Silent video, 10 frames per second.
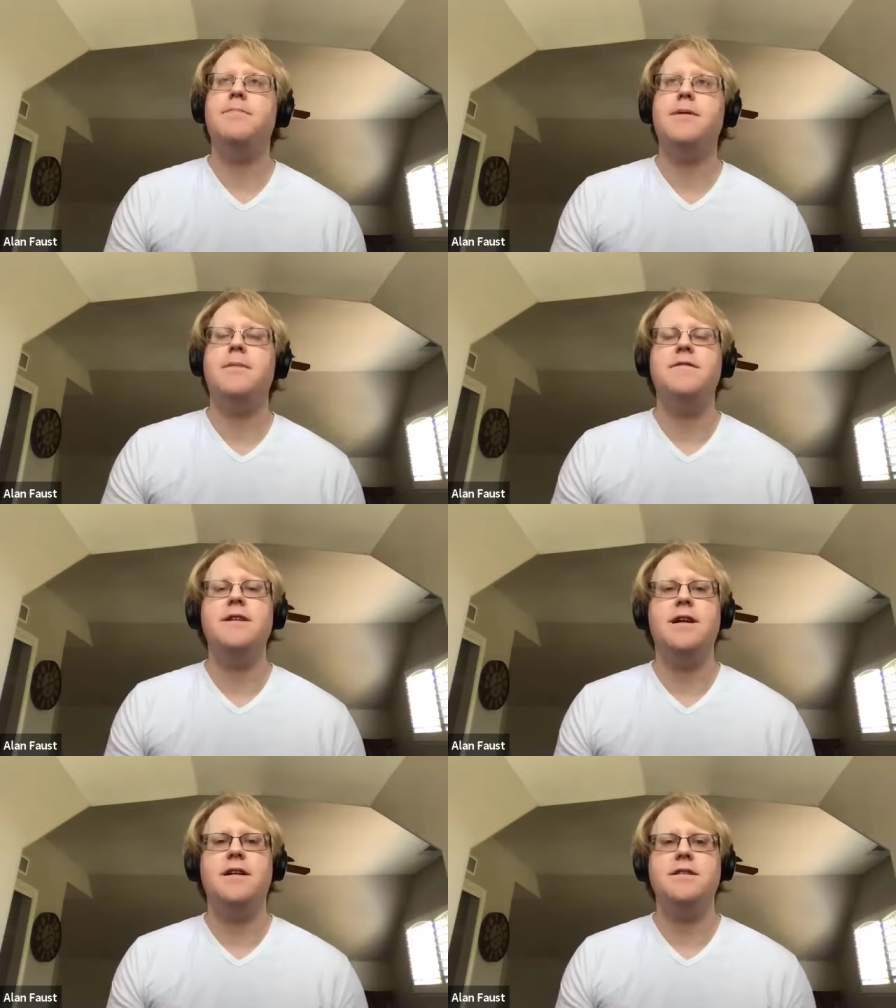put my
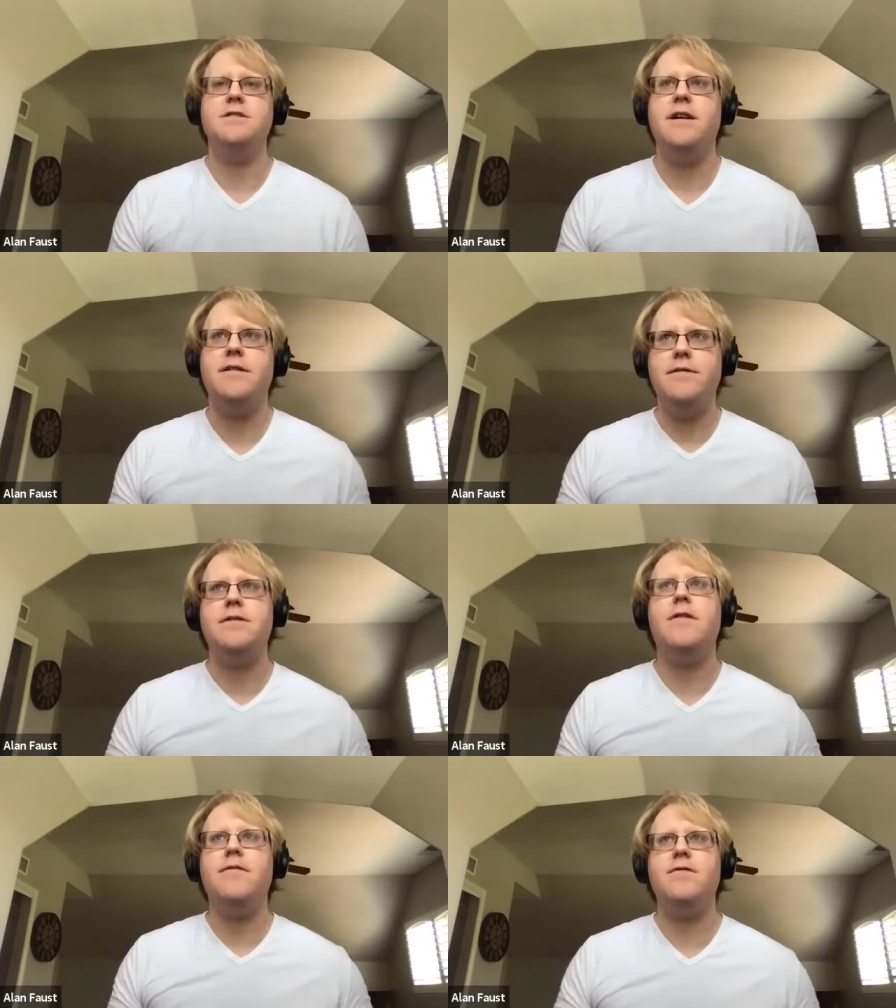feet down and just like feel
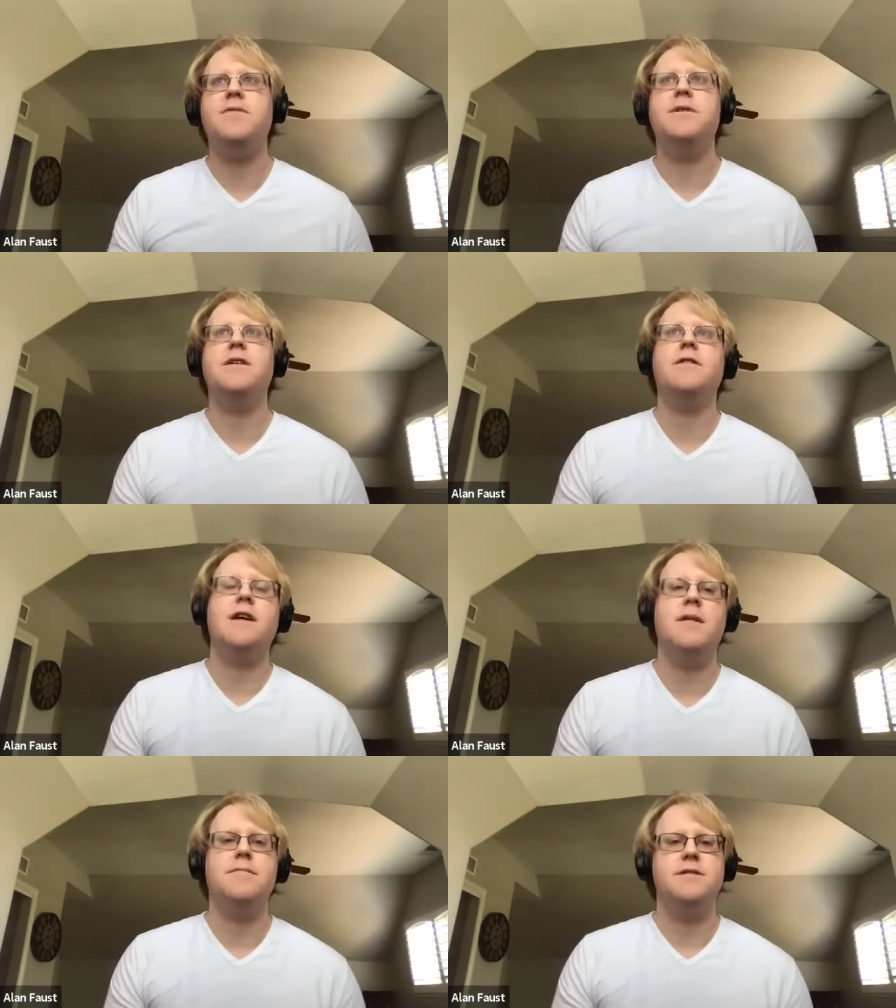comfortable being on
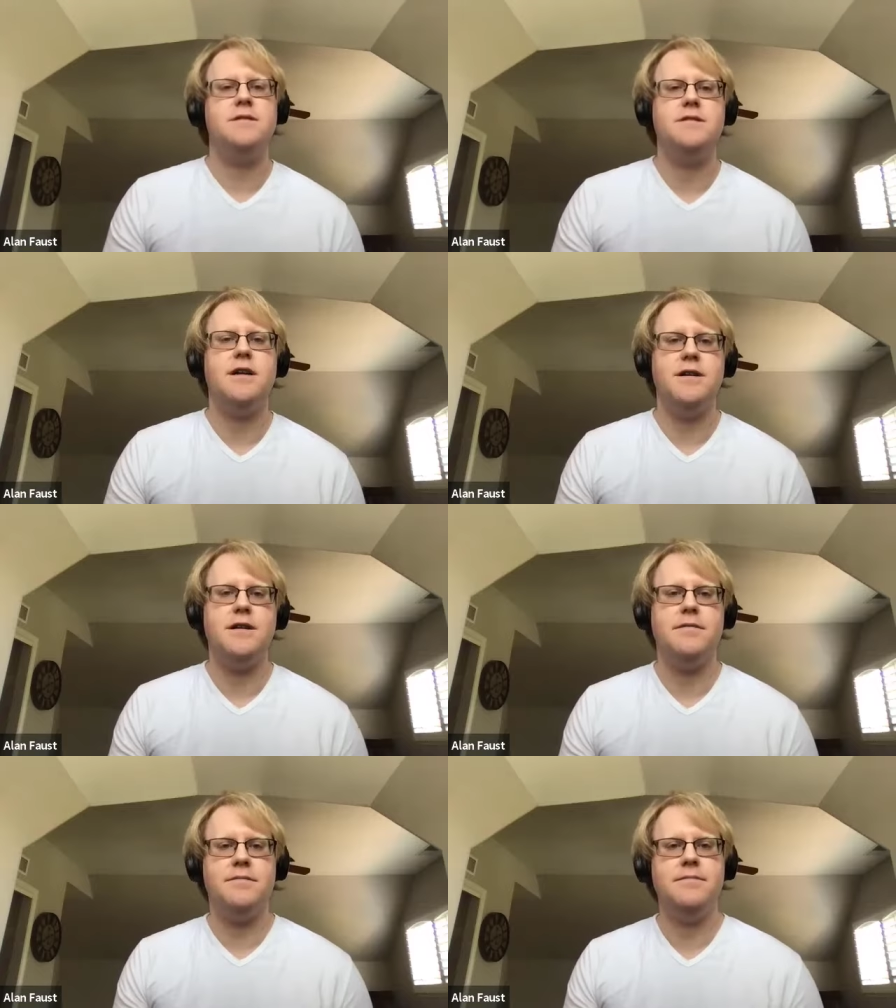campus and
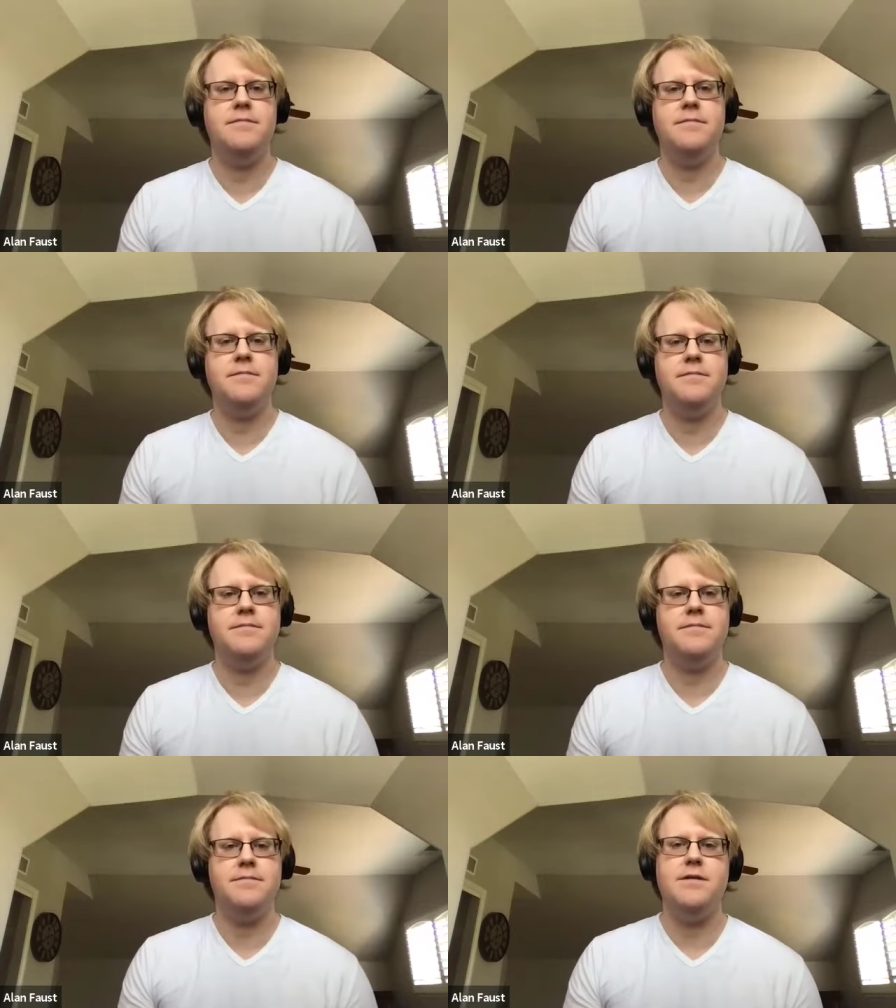studying.
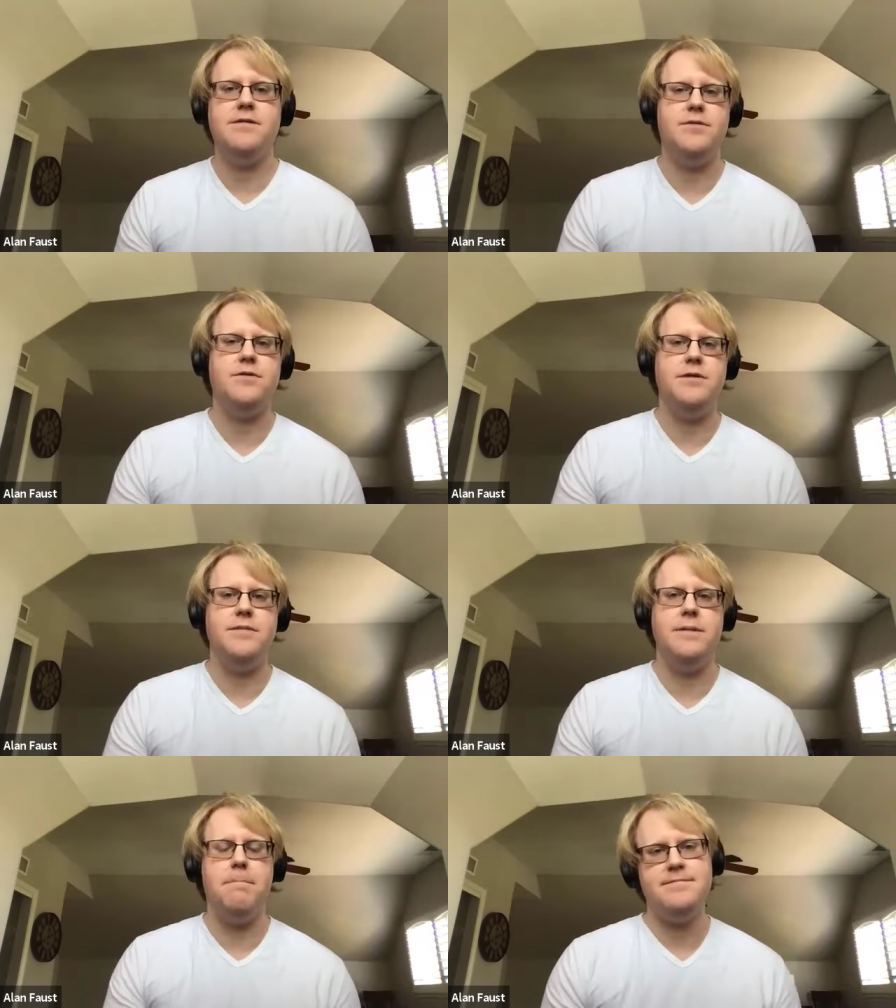that was important to me.